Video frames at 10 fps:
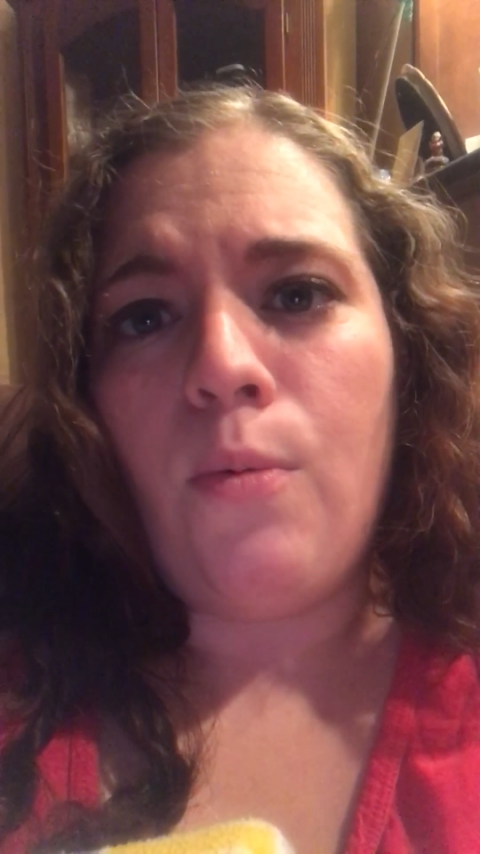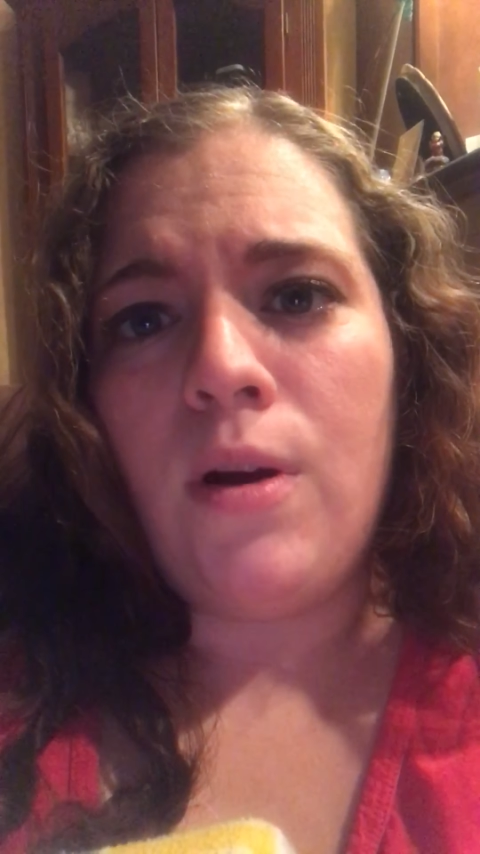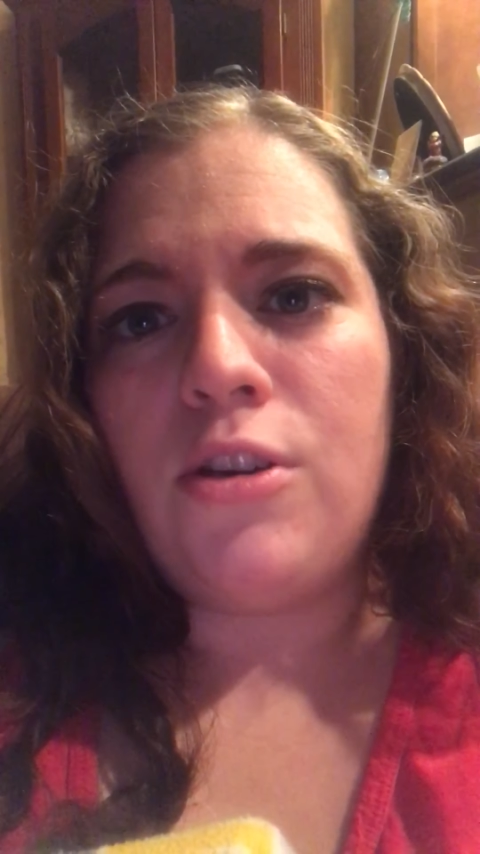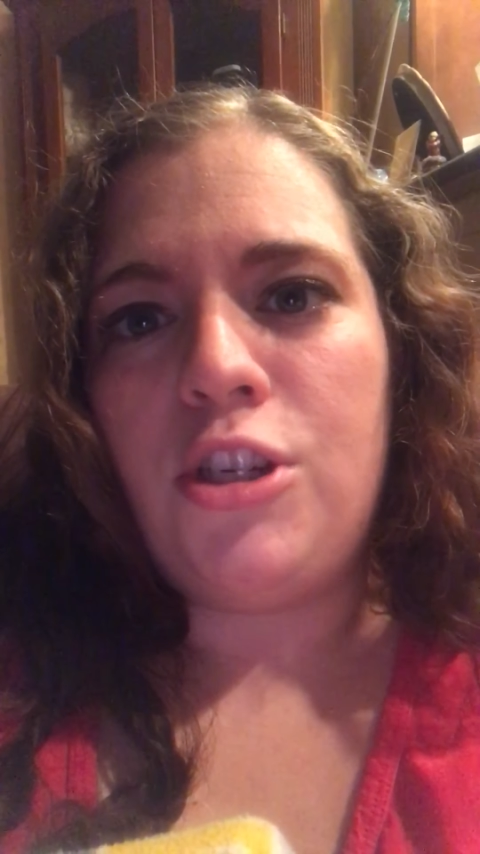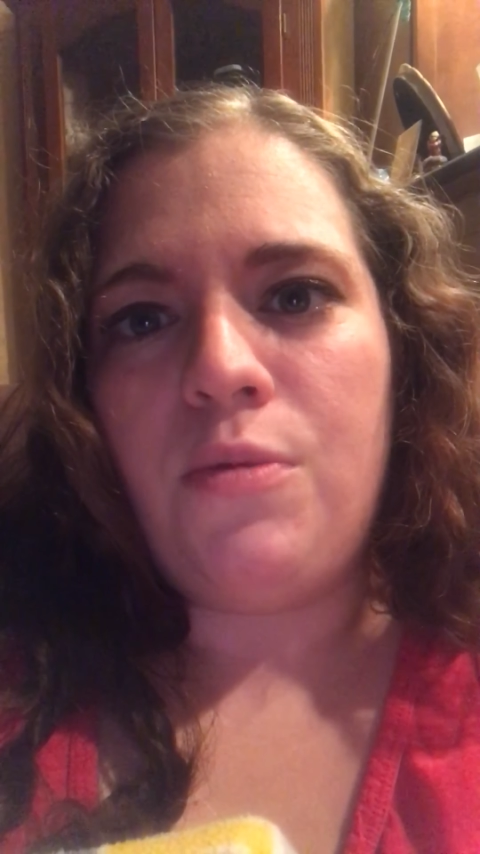
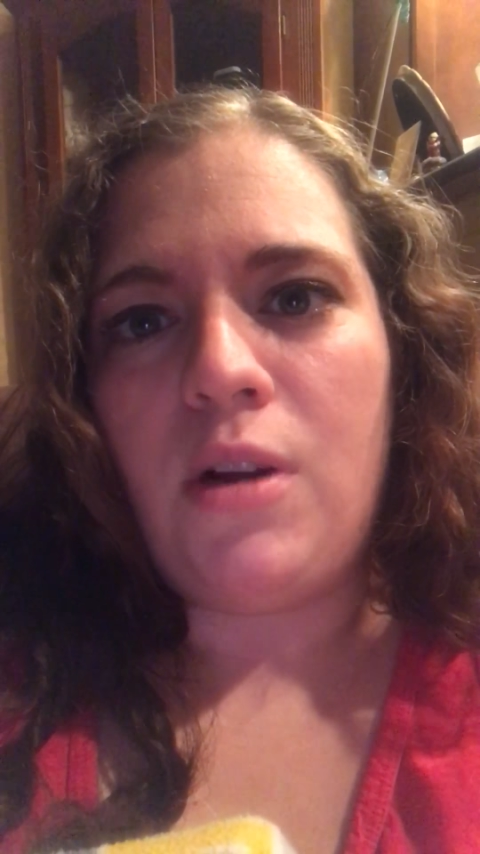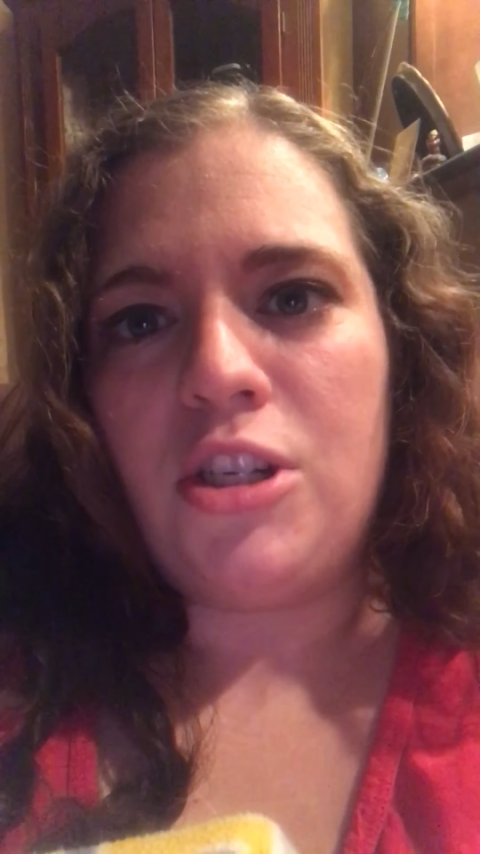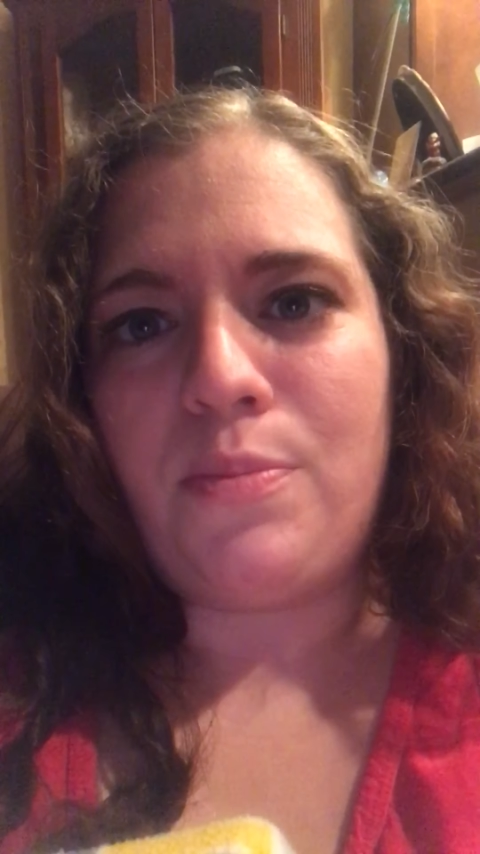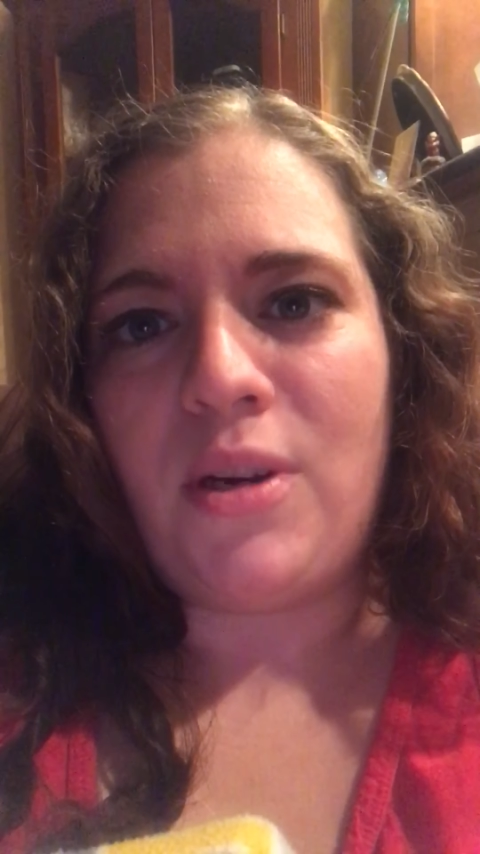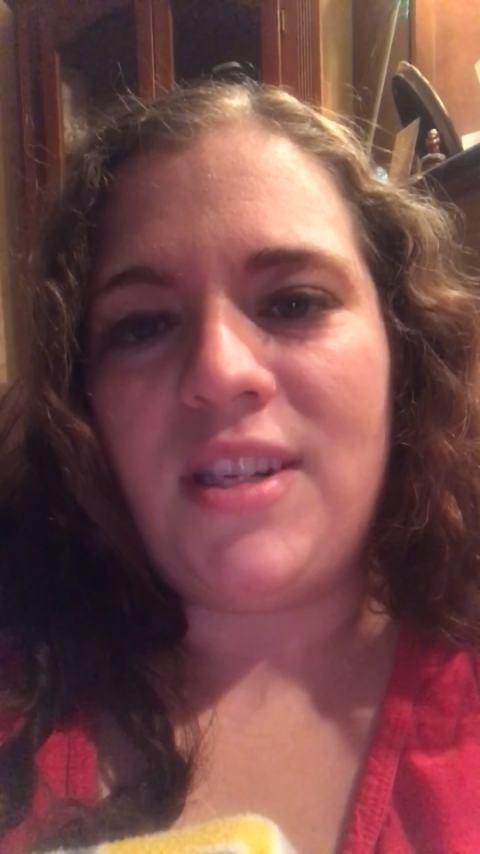well, she
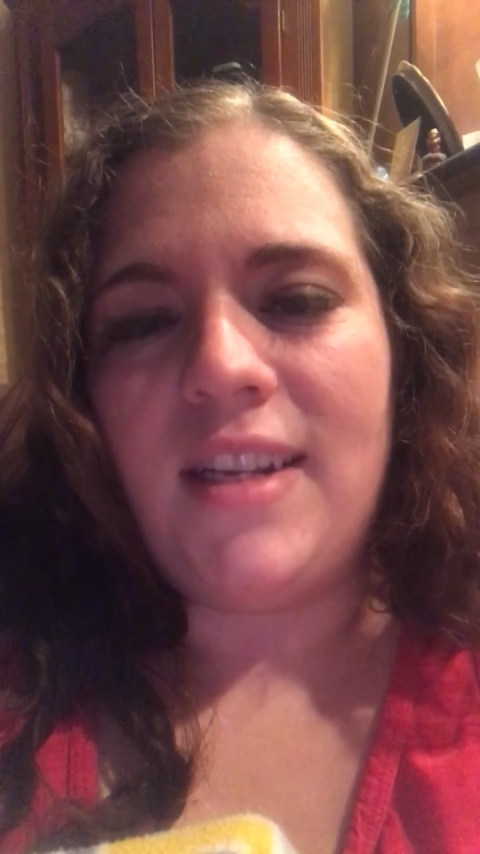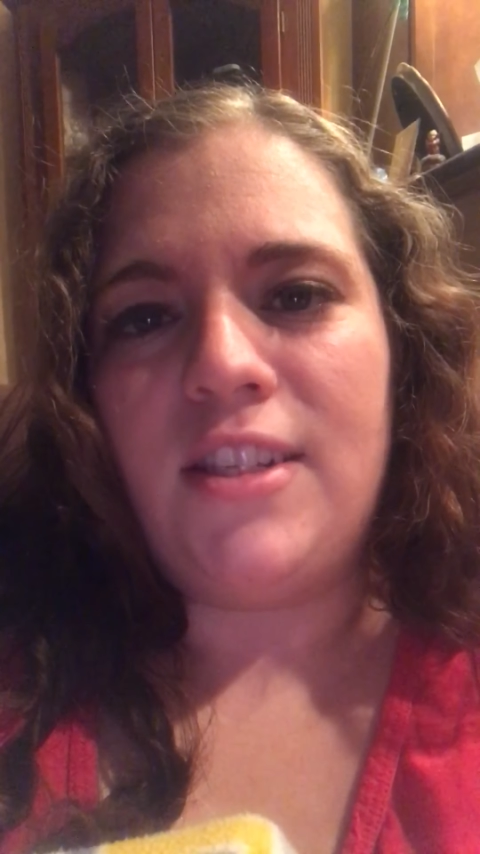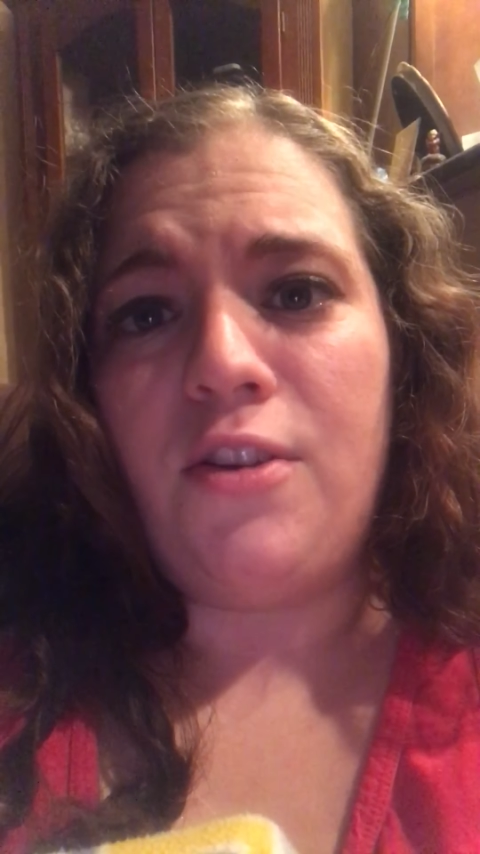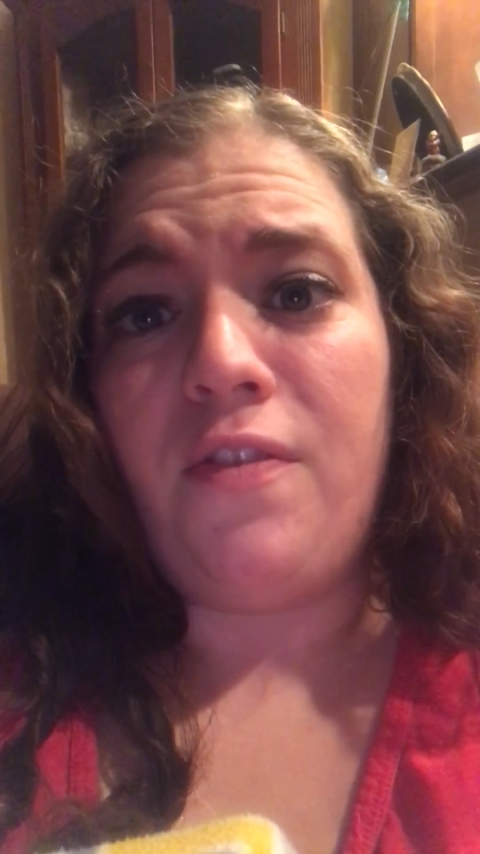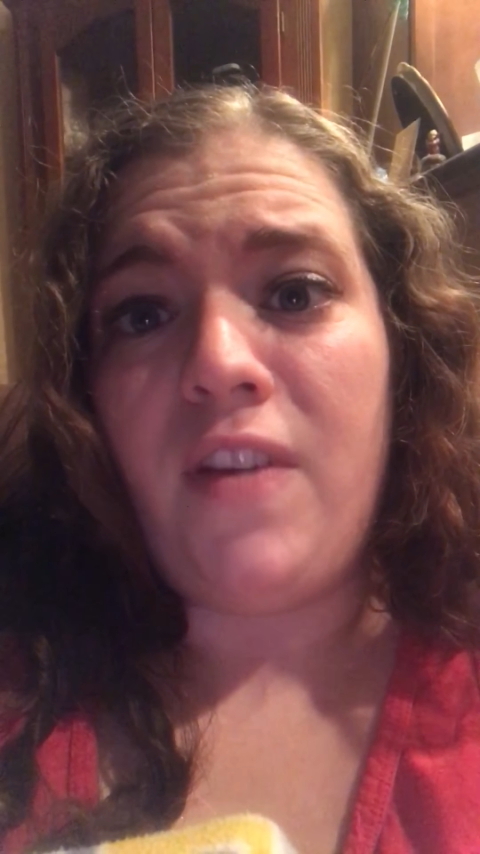watches Princess
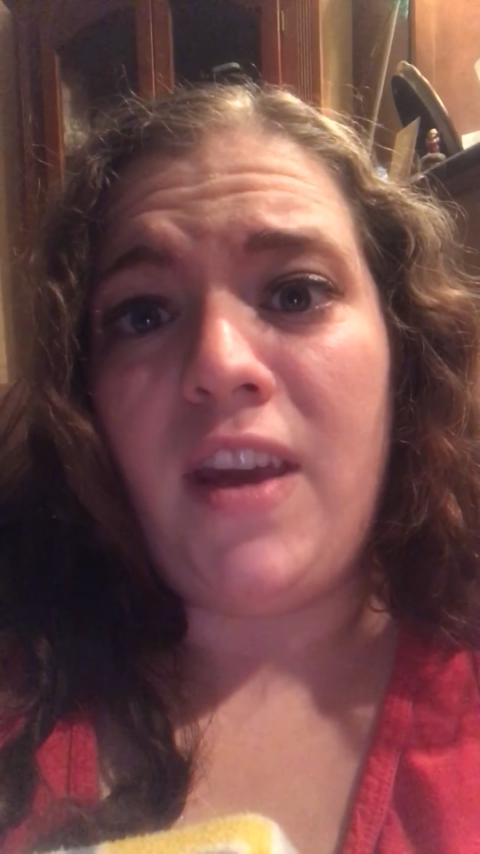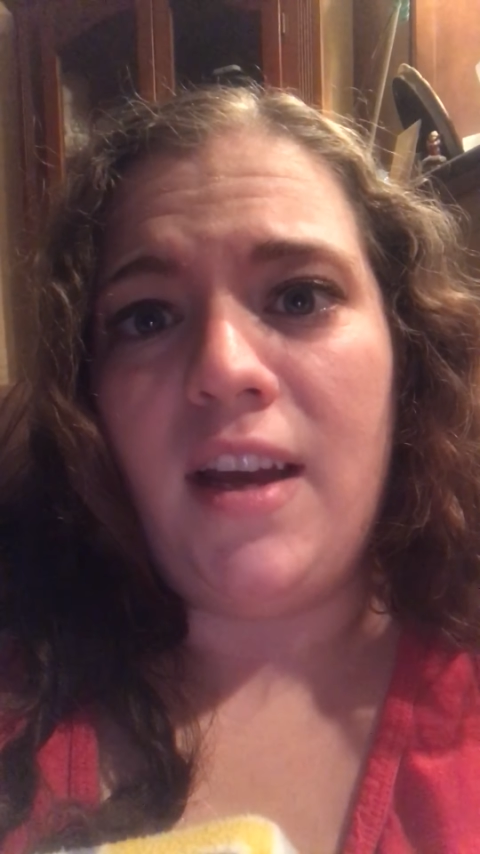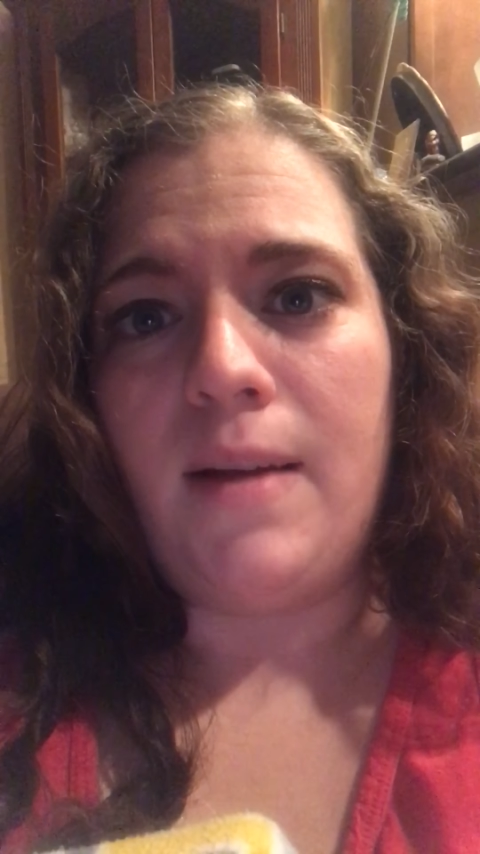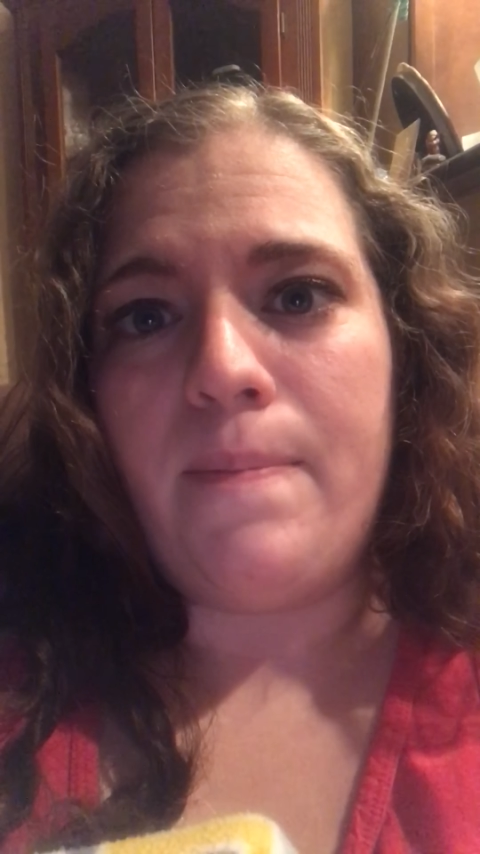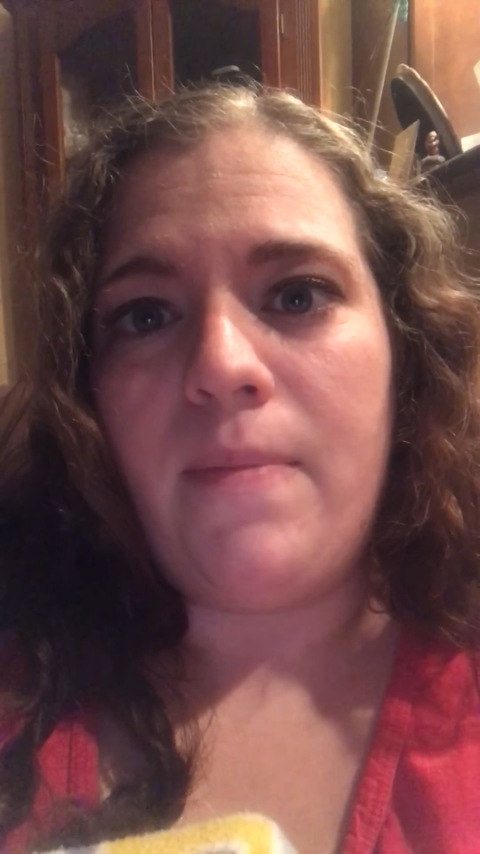
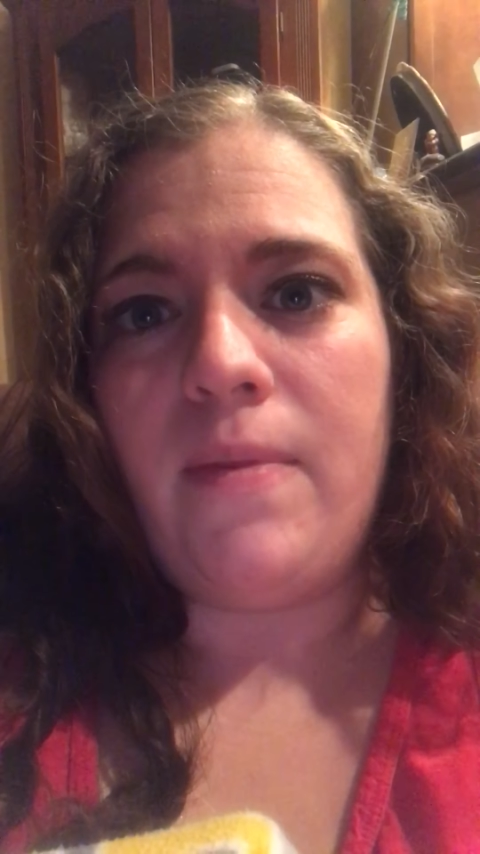Sophia,